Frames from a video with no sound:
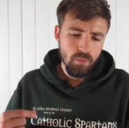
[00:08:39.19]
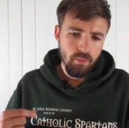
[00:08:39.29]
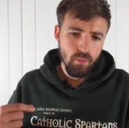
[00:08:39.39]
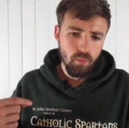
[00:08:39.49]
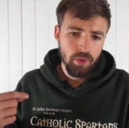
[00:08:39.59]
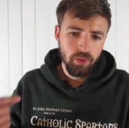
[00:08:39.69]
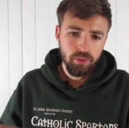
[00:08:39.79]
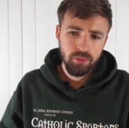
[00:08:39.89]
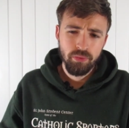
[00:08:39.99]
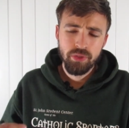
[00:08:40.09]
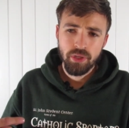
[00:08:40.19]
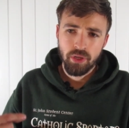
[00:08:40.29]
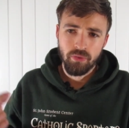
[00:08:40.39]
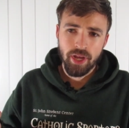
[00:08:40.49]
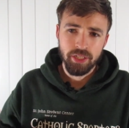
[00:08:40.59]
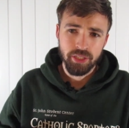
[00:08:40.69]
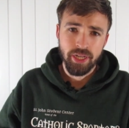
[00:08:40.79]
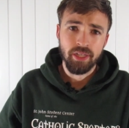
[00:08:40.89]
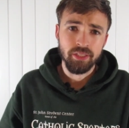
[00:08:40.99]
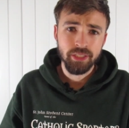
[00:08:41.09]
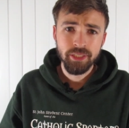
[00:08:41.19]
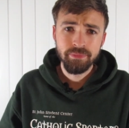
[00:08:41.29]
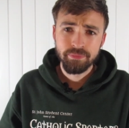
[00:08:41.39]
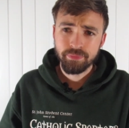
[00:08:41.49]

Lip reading: We lose our rationality,